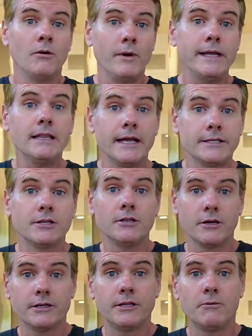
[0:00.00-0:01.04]
we'd like to
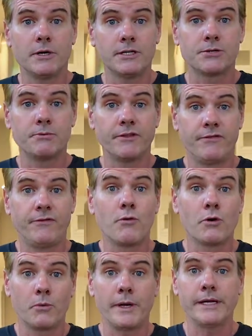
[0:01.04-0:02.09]
look at the ones with
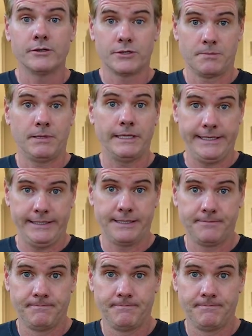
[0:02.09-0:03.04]
4 wheels, please.